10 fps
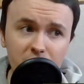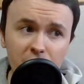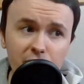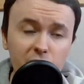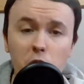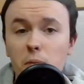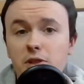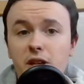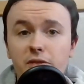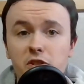film or
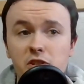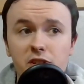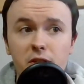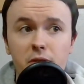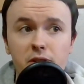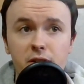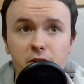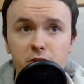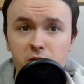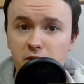television series,
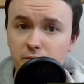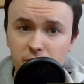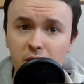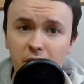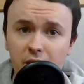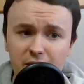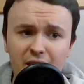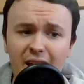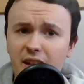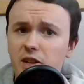they
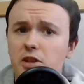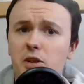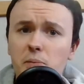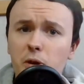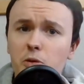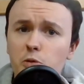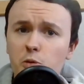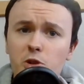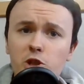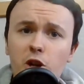hand a bow to
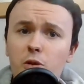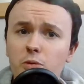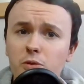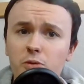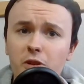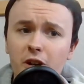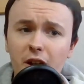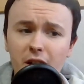a child or